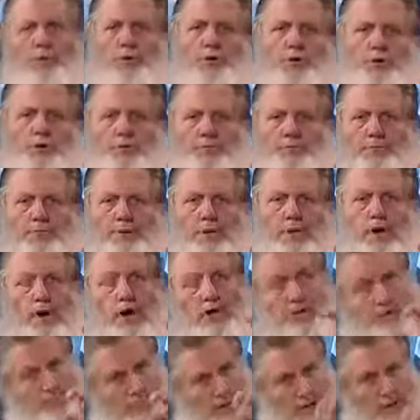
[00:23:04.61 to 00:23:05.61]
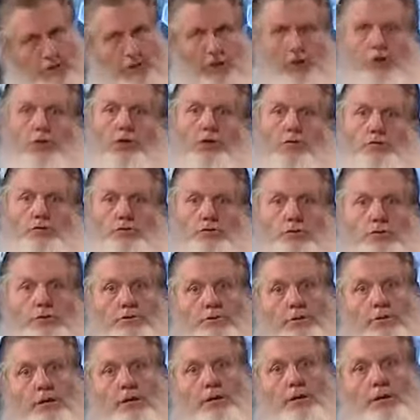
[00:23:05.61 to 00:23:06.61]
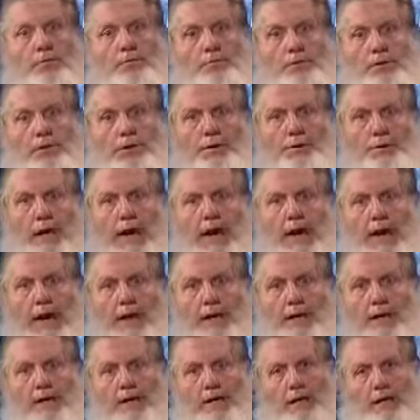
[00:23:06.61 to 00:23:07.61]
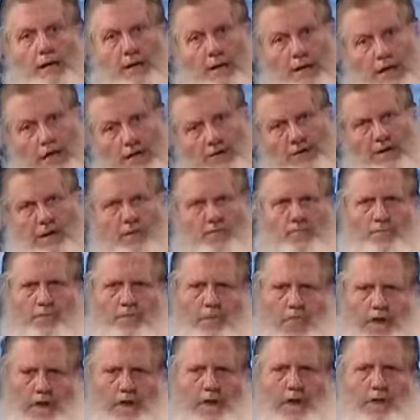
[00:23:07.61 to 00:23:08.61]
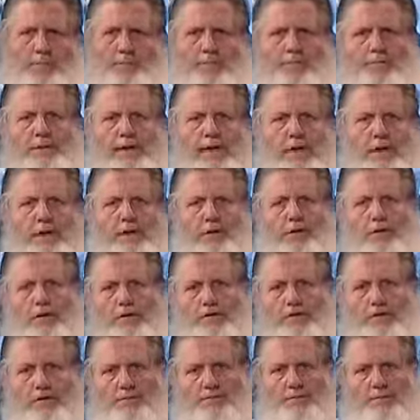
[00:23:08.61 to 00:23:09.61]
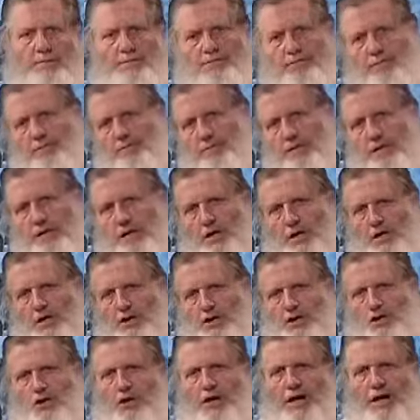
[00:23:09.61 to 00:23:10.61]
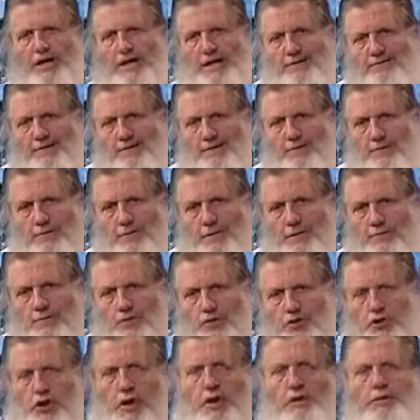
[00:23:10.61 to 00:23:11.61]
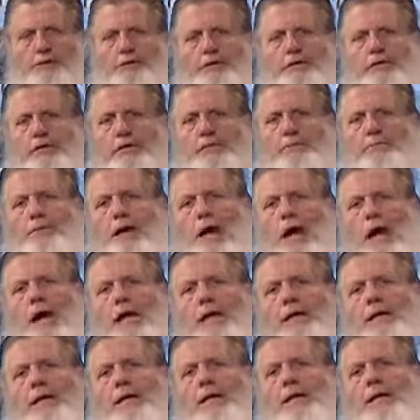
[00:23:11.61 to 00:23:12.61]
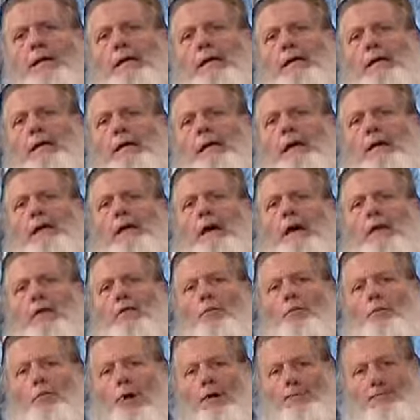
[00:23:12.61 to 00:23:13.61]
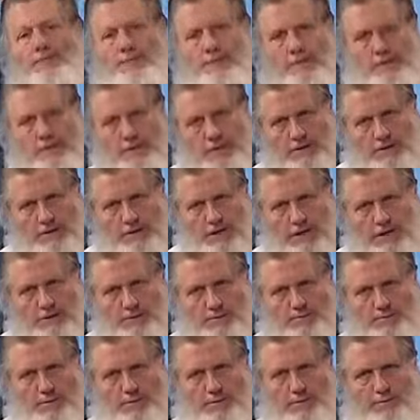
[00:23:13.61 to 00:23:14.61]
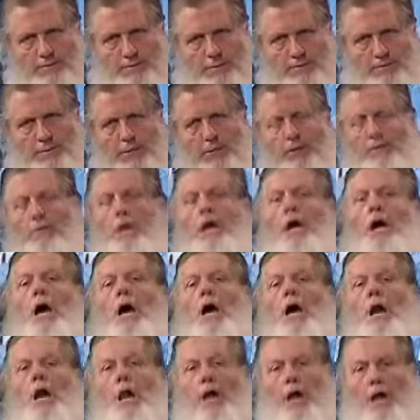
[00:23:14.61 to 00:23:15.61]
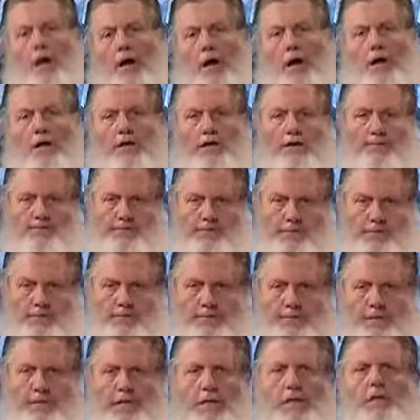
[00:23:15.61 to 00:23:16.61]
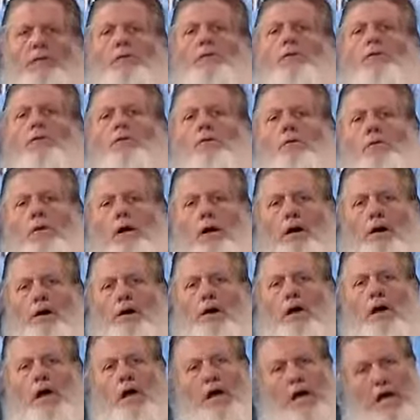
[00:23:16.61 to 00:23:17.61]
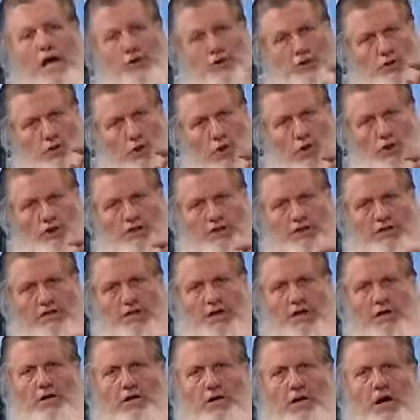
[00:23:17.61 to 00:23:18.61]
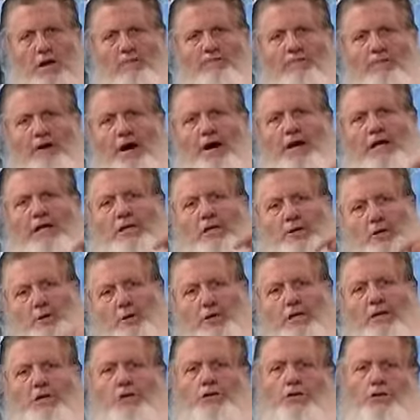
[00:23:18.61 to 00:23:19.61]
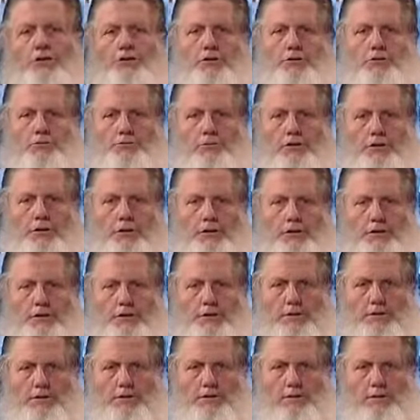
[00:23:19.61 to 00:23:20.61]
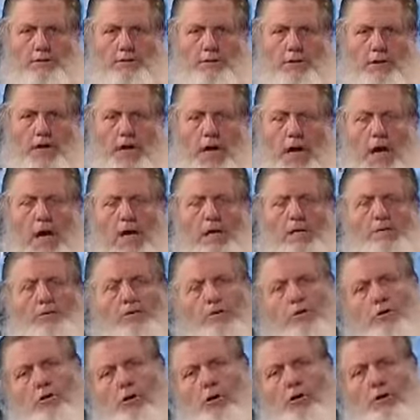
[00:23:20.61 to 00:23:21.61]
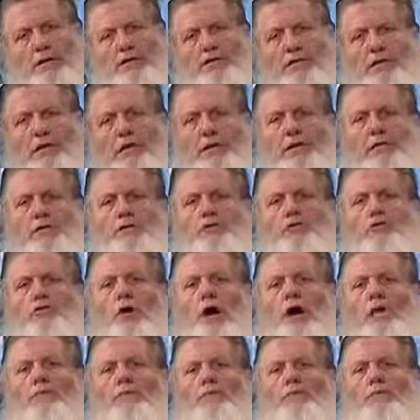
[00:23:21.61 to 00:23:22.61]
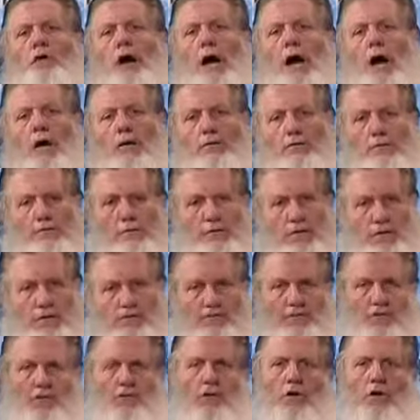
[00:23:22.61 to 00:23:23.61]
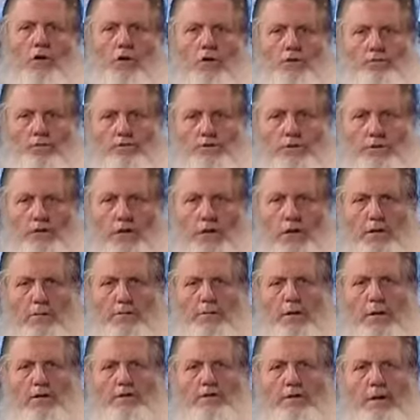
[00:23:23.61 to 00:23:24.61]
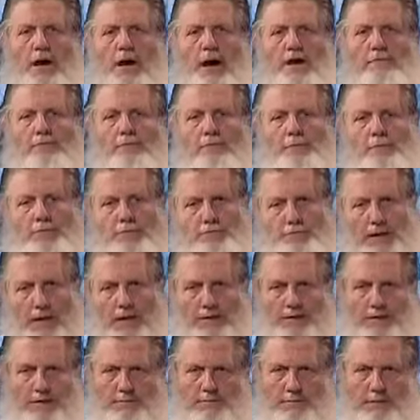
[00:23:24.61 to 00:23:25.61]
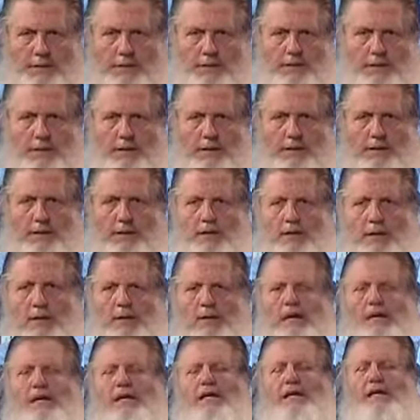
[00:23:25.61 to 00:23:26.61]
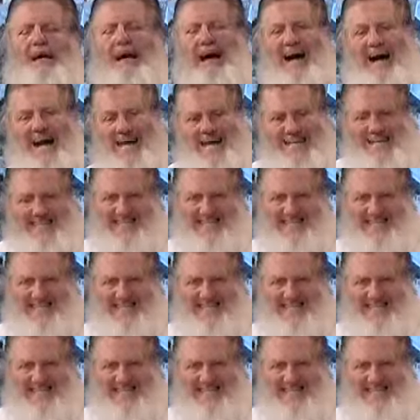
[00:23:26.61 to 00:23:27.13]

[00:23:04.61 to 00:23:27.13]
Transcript: Especially those who are treating them pretty bad. And yet they come to me and they want something from me. Should I give it to them? Should I treat them kindly? And now the Prophet says, yes, peace be upon him. And Allah confirms it in the Quran. As long as they are not fighting you against your religion, and as long as they didn't drive you out of your homes, then you have a responsibility in kindness.